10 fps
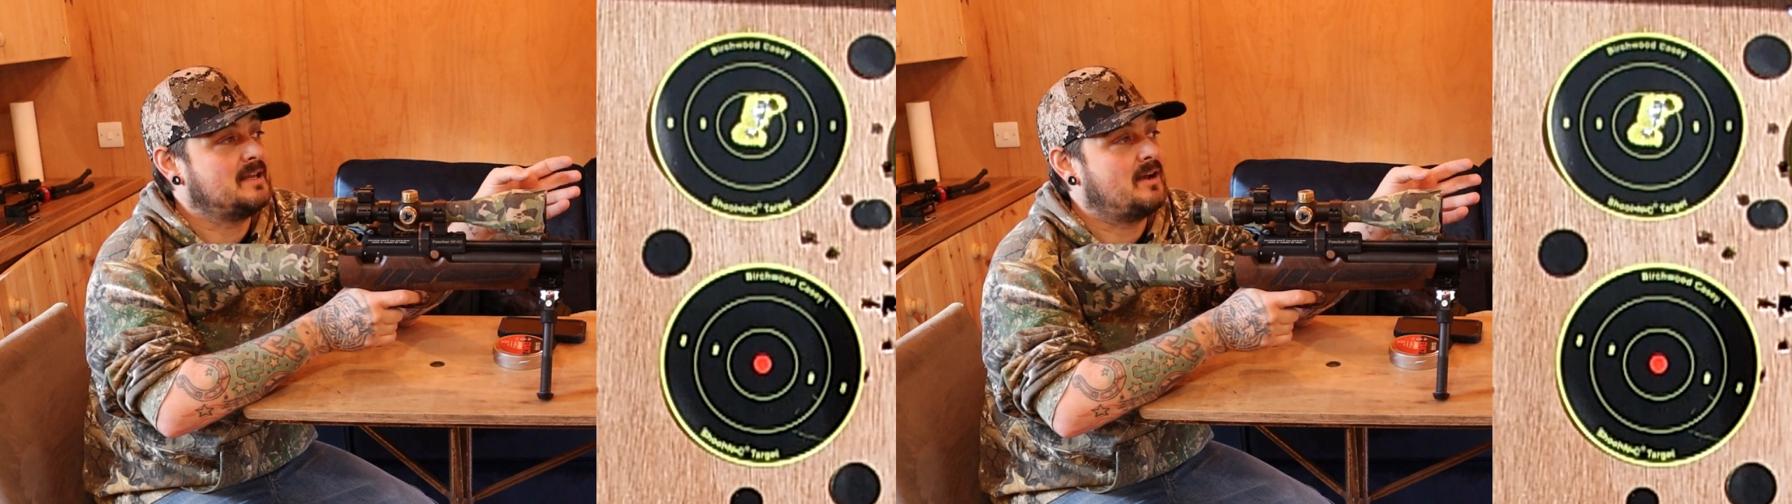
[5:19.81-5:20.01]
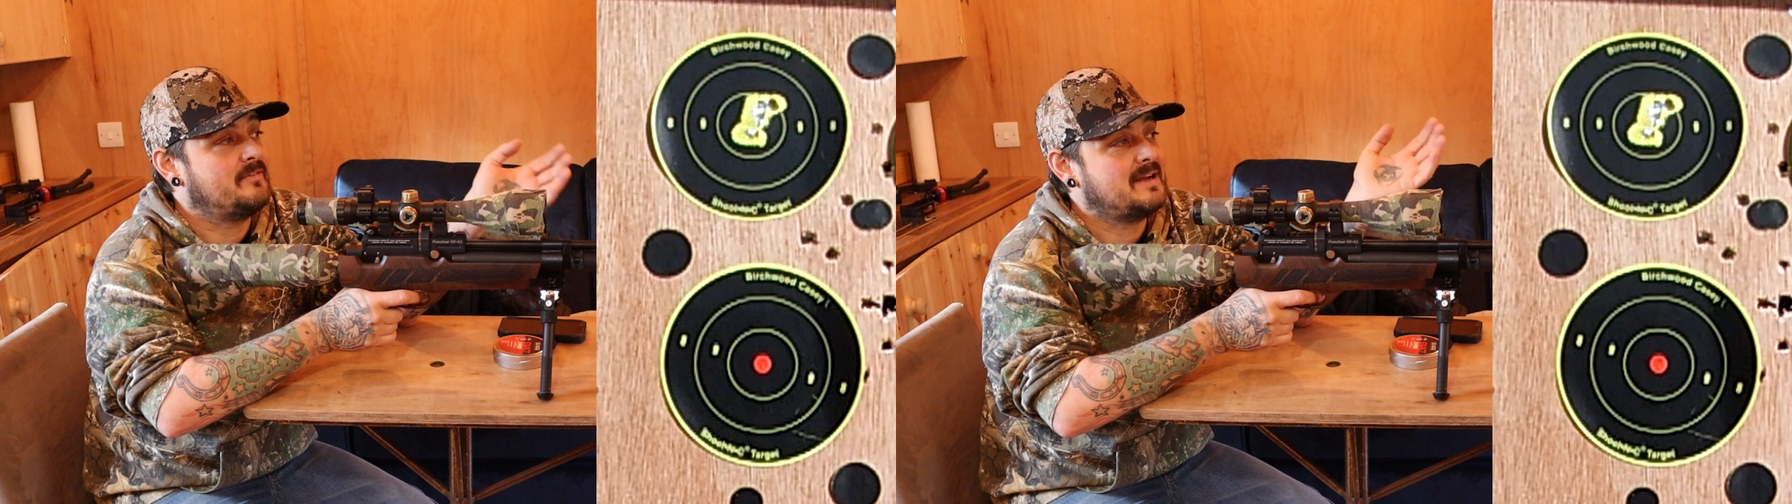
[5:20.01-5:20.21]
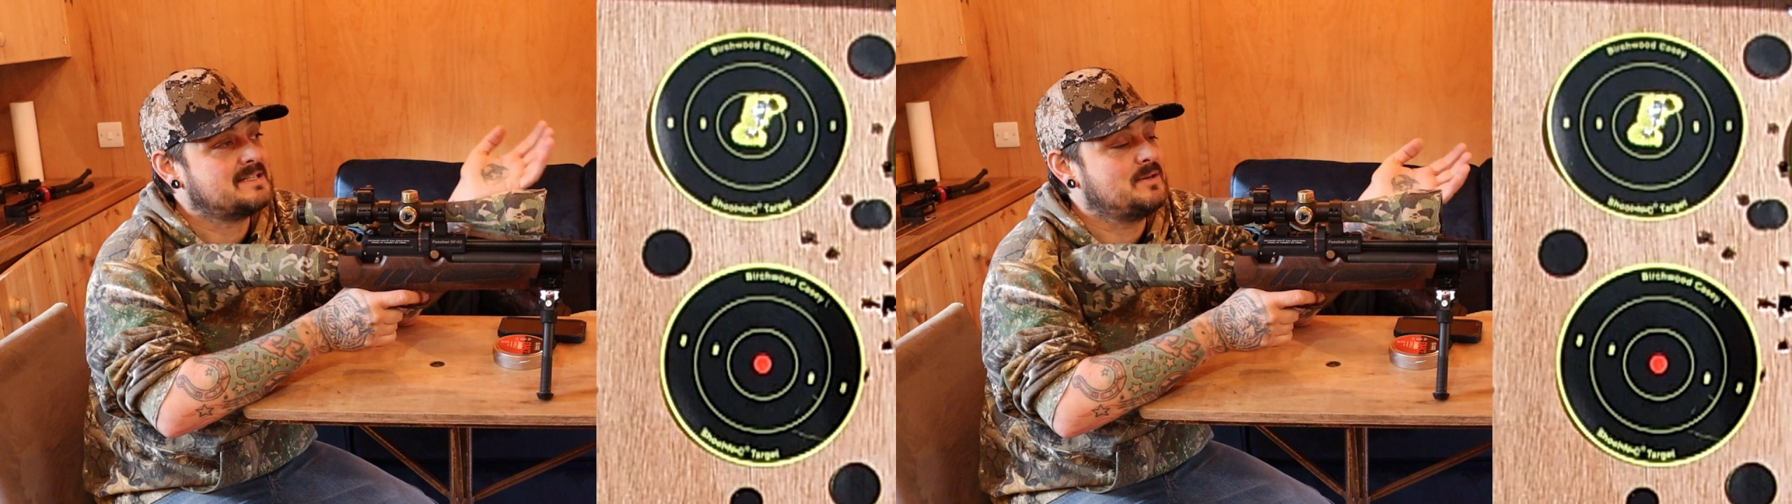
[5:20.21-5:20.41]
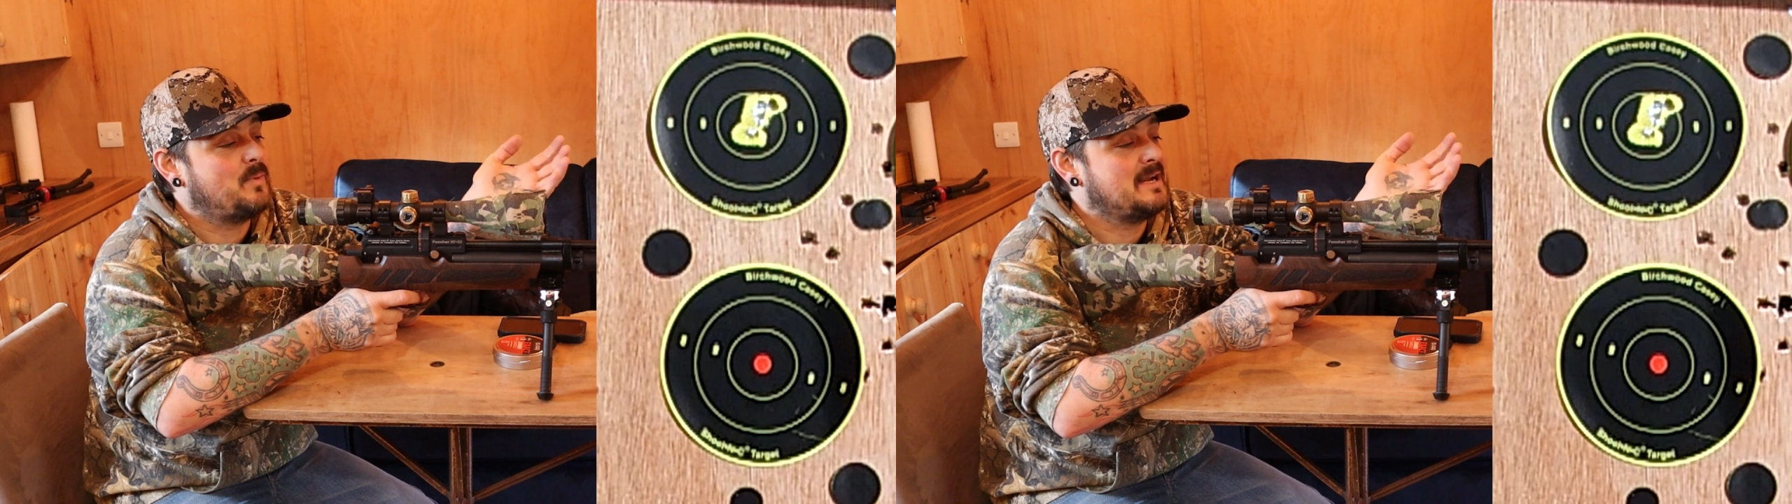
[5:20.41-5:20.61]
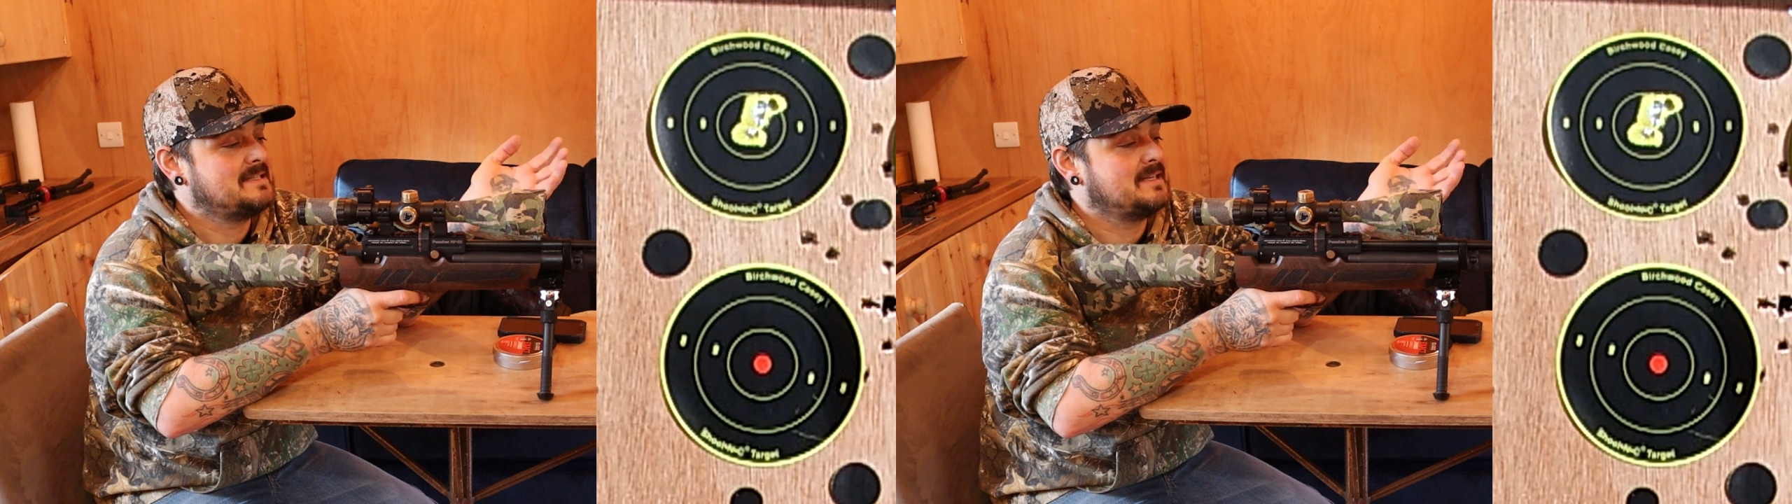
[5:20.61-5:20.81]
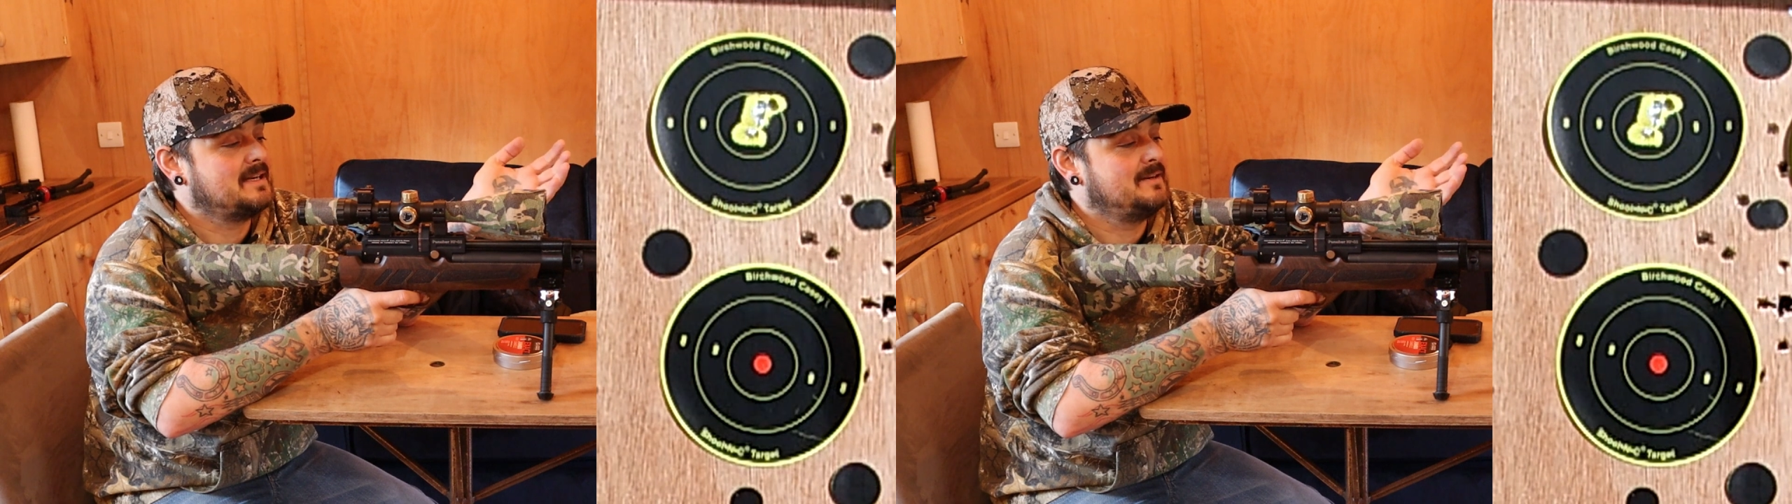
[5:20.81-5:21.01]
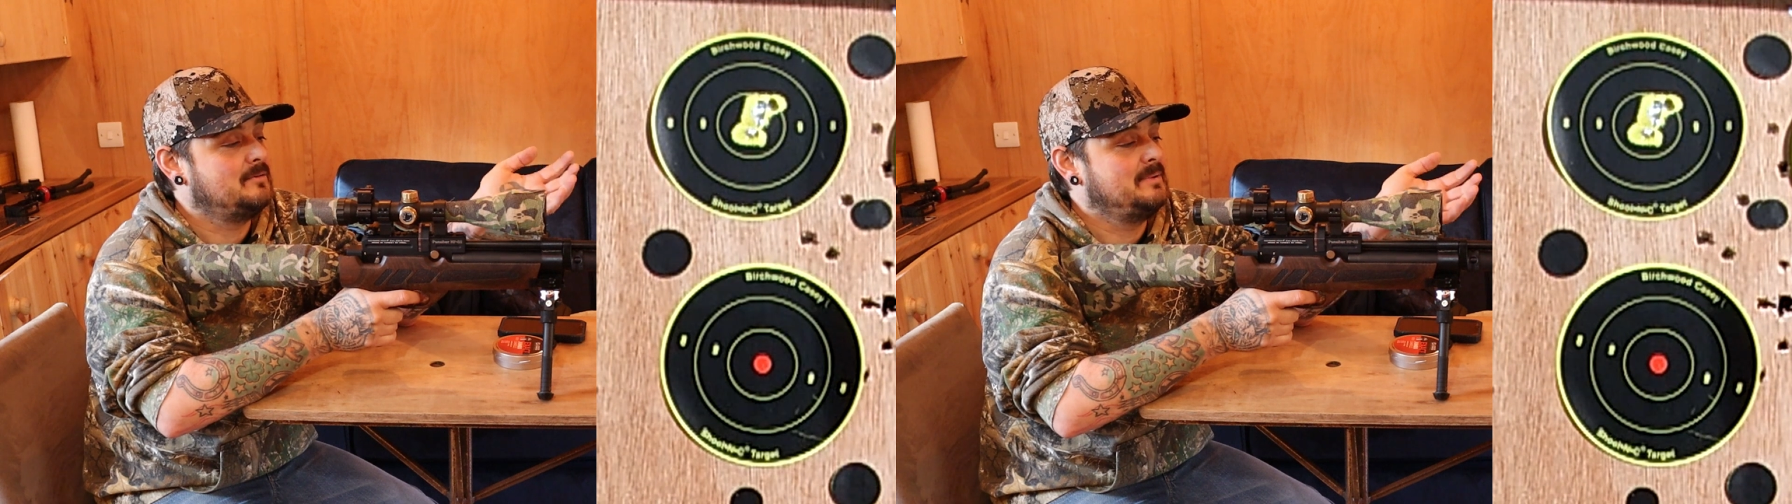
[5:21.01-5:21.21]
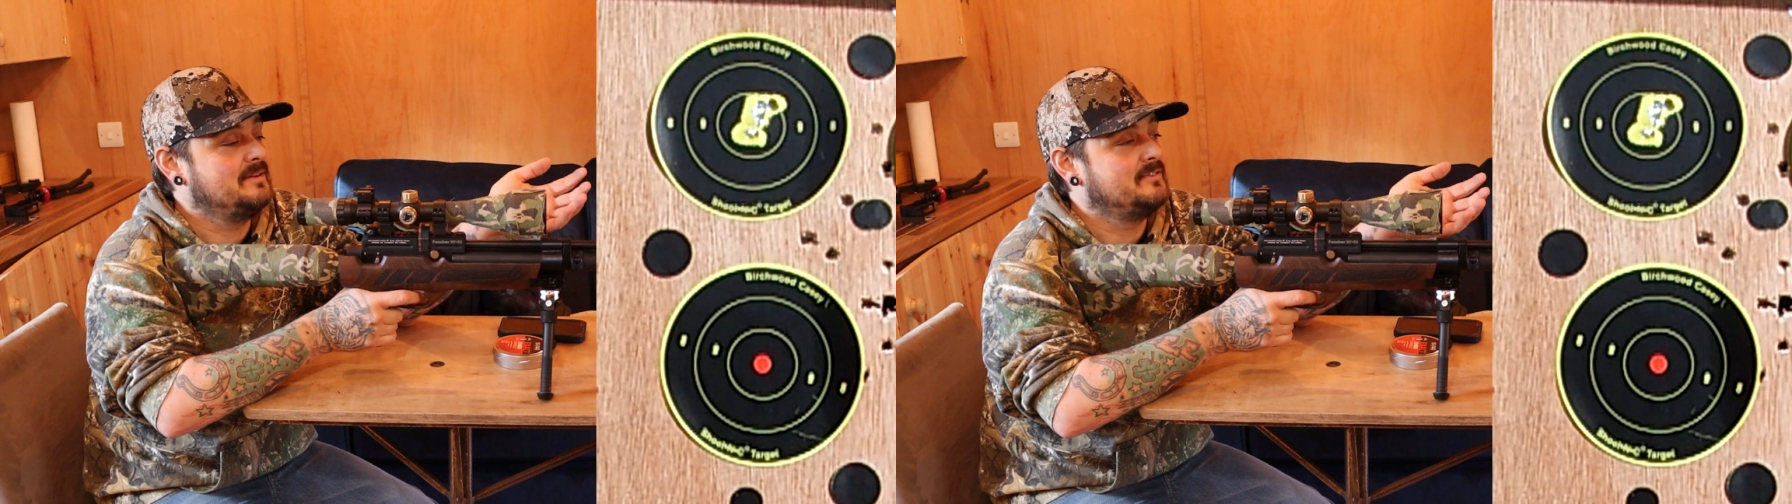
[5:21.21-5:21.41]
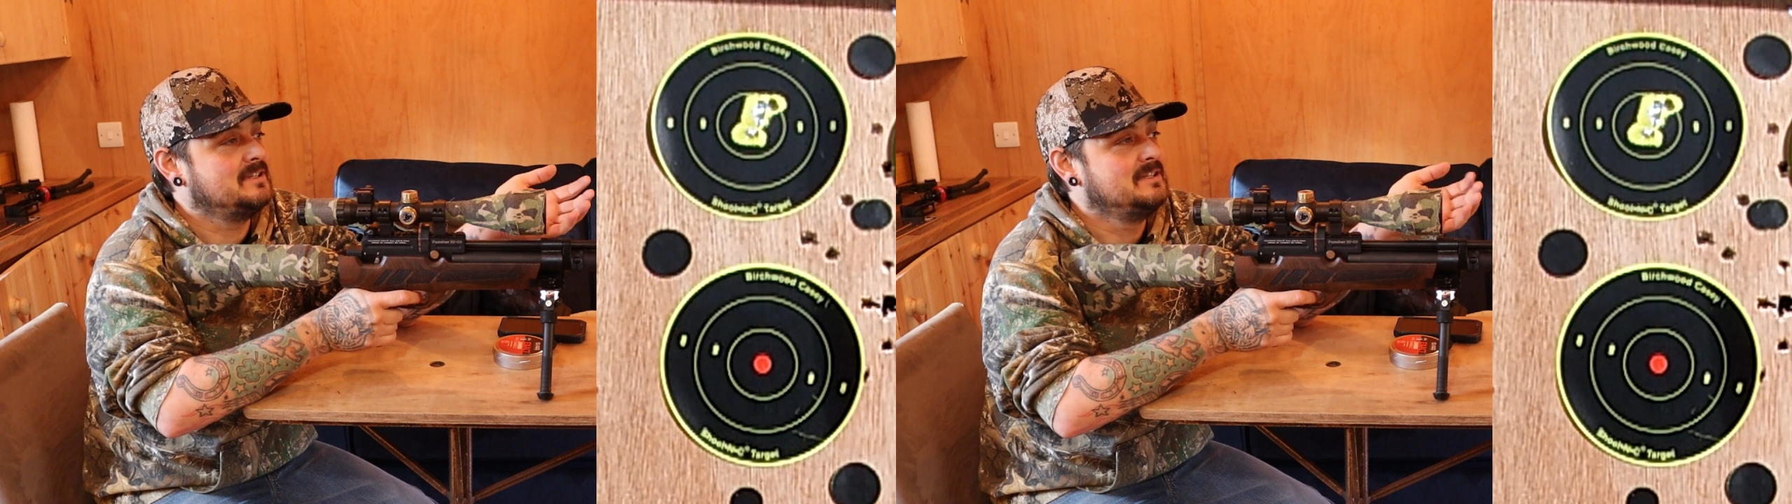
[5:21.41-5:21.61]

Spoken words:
I've actually wasted a little bit of